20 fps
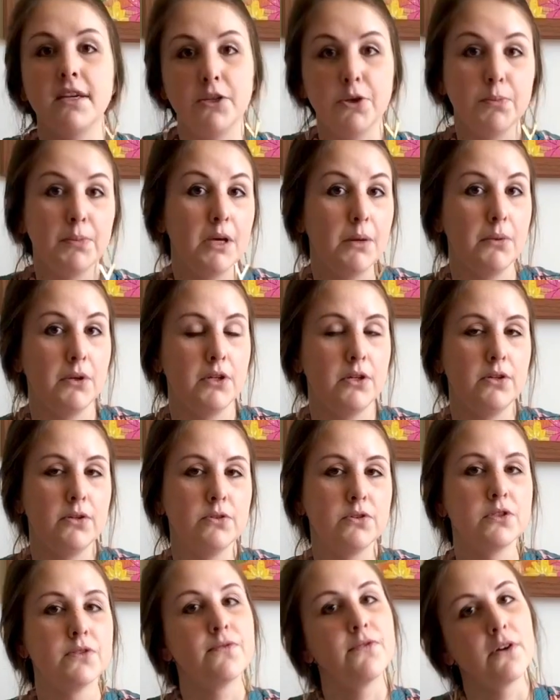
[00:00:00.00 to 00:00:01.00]
be able to
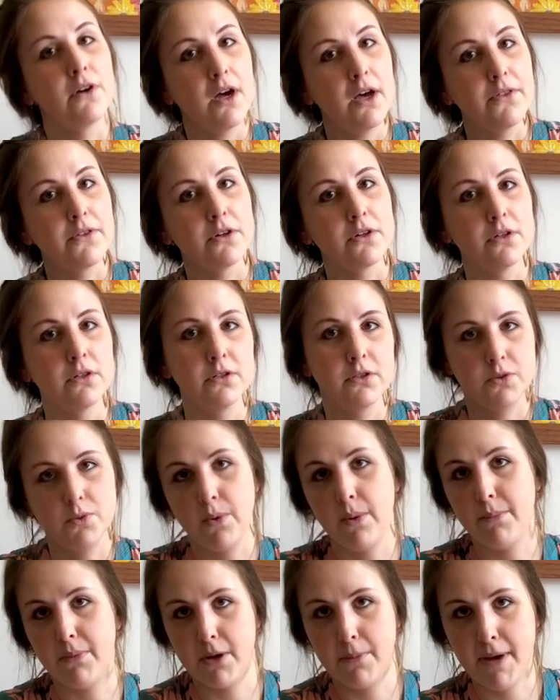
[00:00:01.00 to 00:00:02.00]
use for other
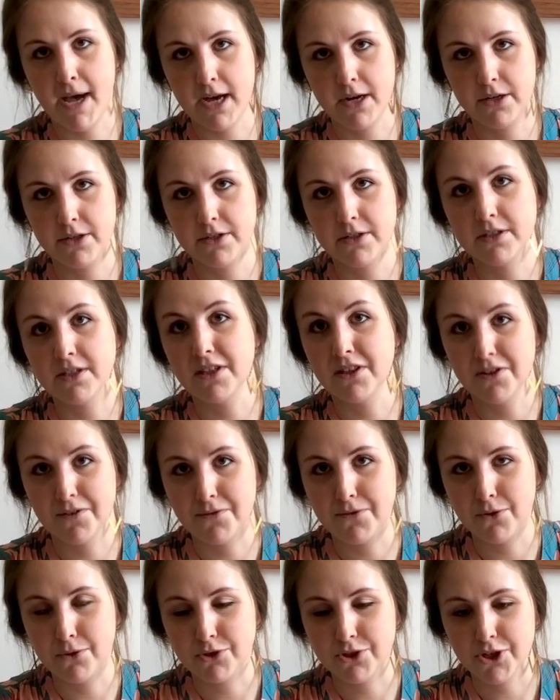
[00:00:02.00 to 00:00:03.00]
swimwear patterns in the
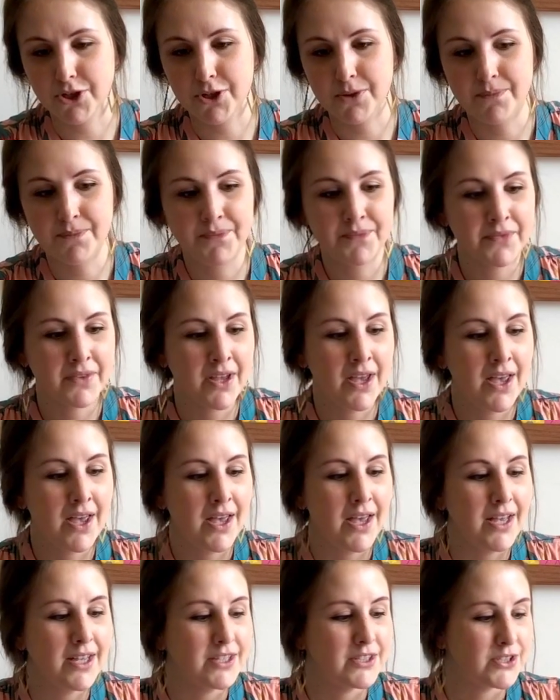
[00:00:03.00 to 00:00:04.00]
future.
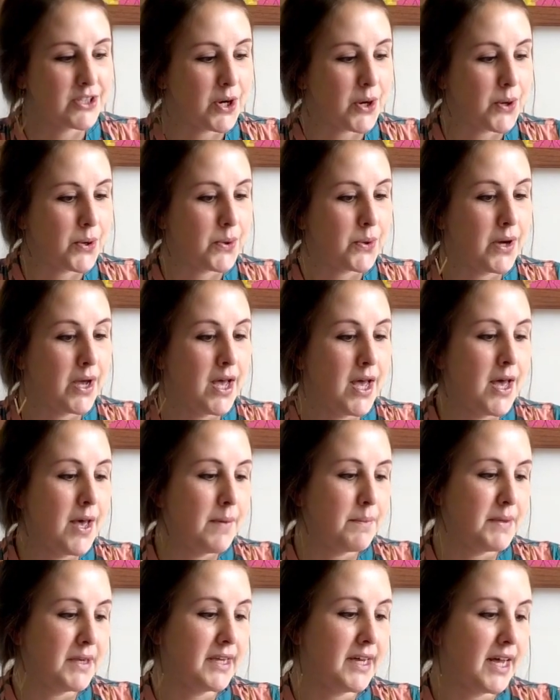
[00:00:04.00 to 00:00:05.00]
So
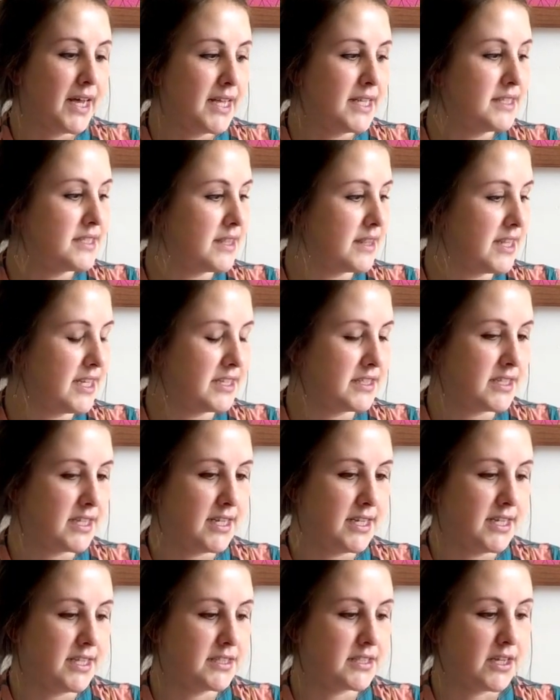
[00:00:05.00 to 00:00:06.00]
because this
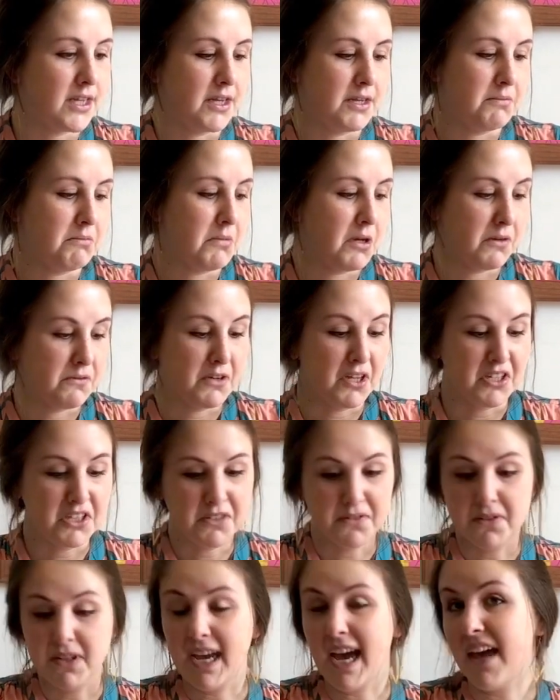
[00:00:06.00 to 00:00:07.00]
is a
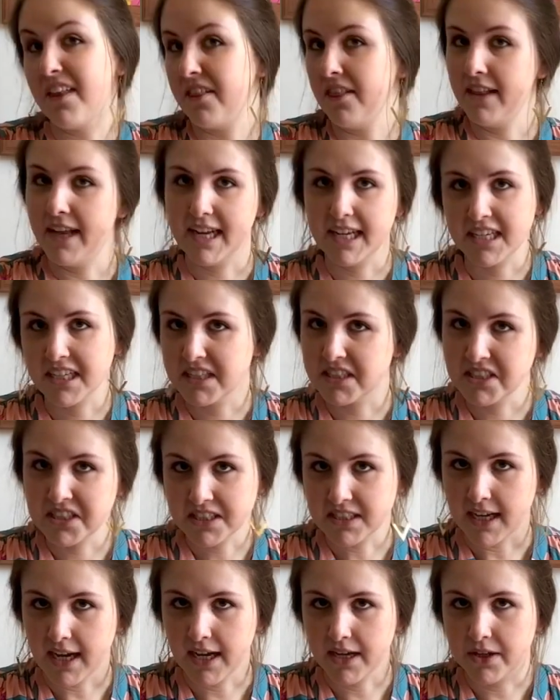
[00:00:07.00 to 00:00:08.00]
relatively athletic
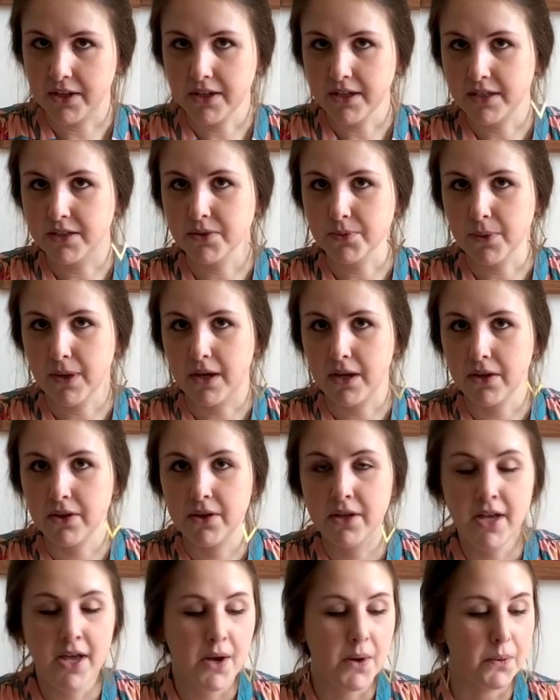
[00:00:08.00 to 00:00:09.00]
style as well,
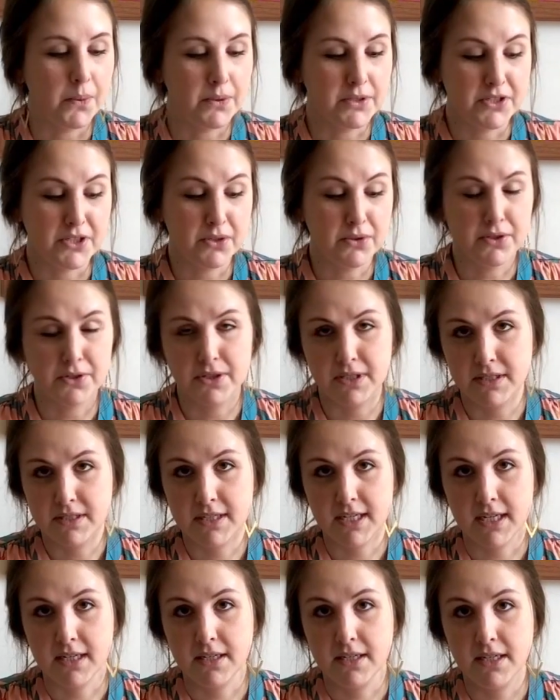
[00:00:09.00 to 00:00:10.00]
once you learn these
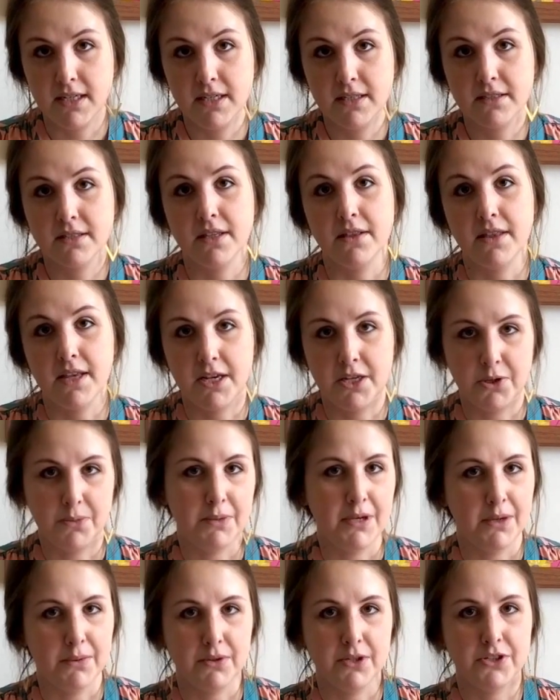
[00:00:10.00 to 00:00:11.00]
techniques, then you'll be
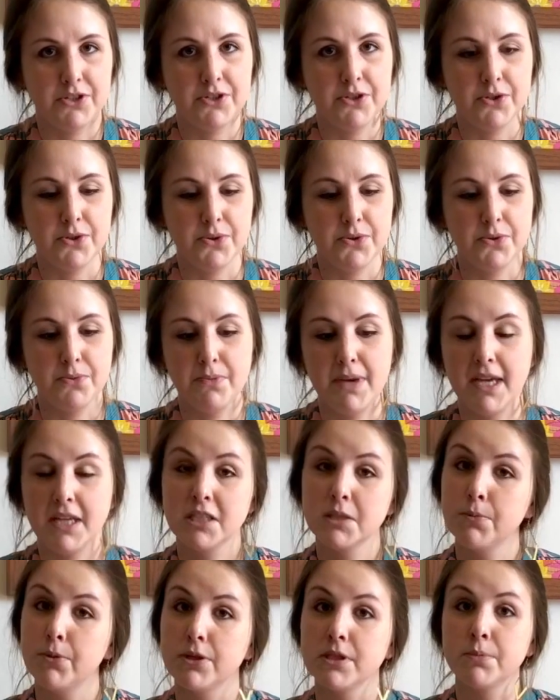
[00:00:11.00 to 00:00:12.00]
able to make
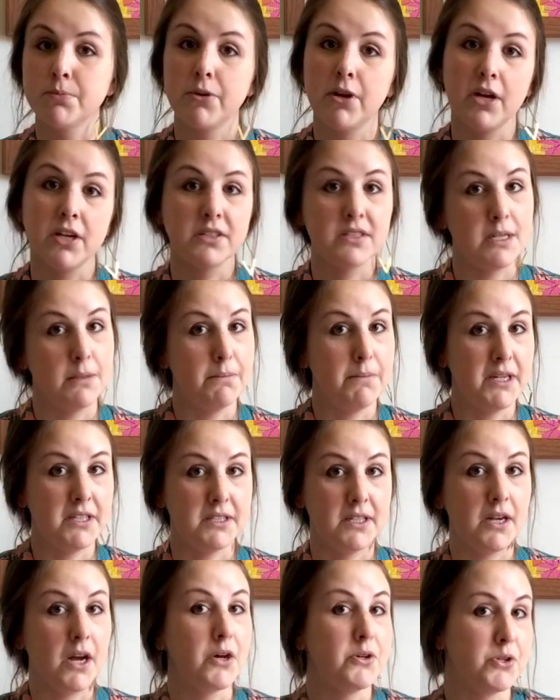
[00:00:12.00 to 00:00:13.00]
sports bras and basic
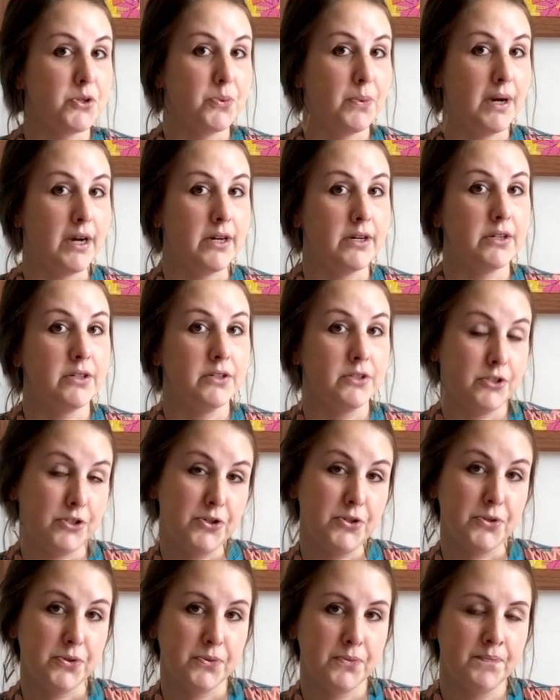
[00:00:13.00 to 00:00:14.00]
underwear
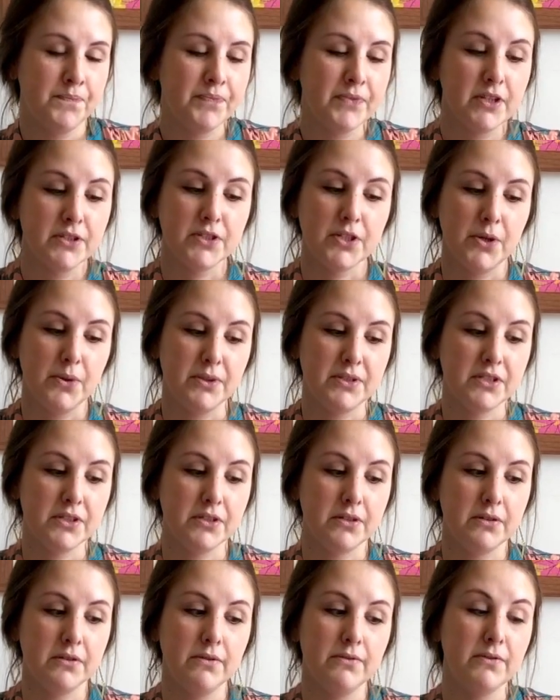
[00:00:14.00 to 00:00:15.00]
too. So it's a
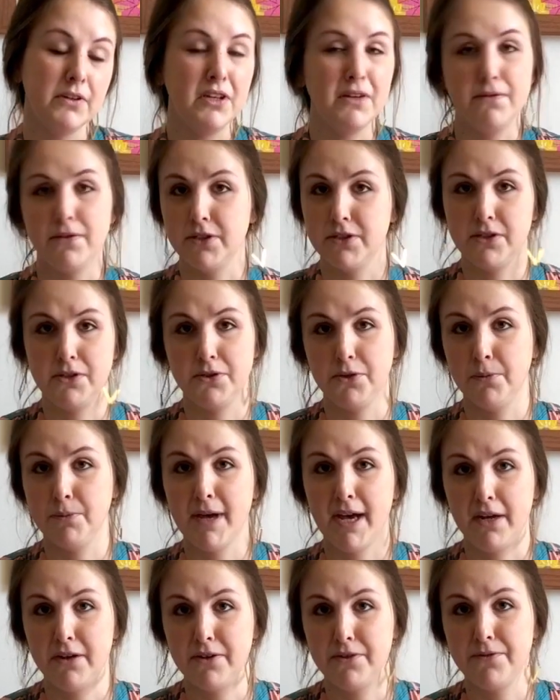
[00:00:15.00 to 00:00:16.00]
really versatile
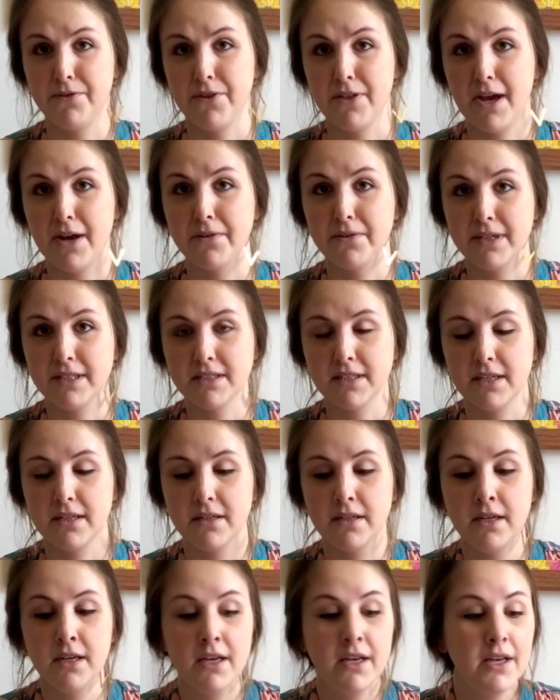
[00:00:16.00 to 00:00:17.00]
pattern for that reason.
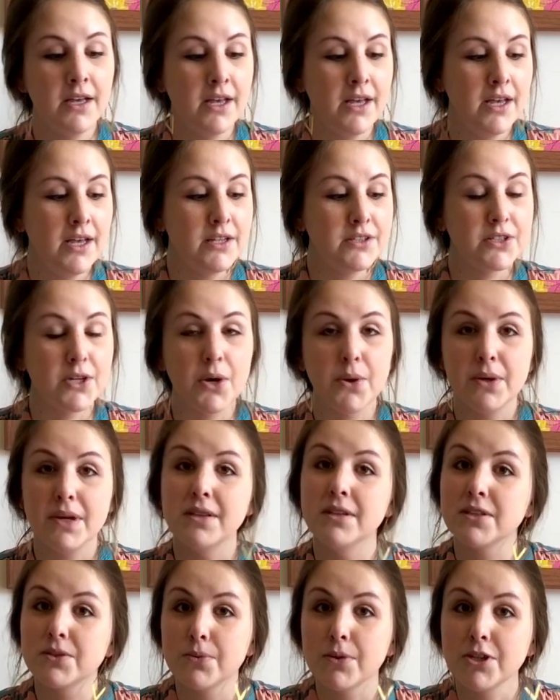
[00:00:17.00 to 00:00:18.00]
So in
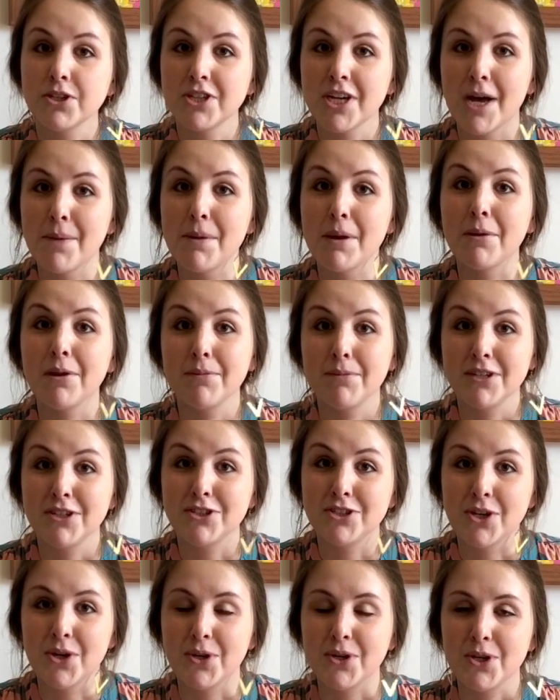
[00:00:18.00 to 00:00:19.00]
this workshop, I'm going to be
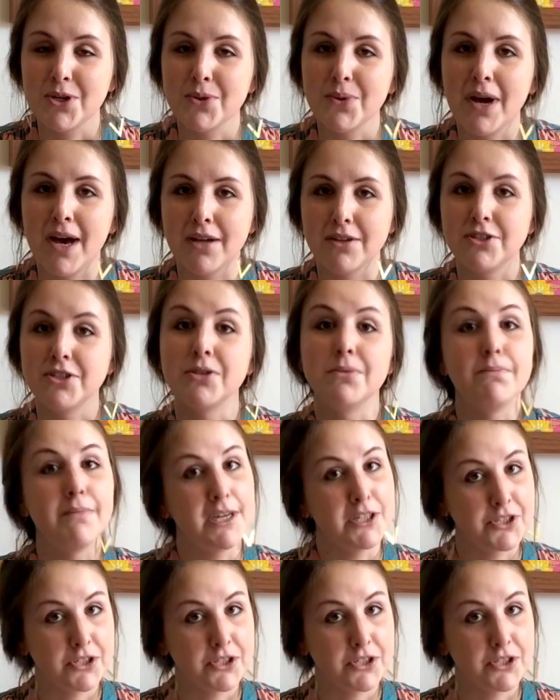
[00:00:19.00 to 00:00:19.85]
showing you how to measure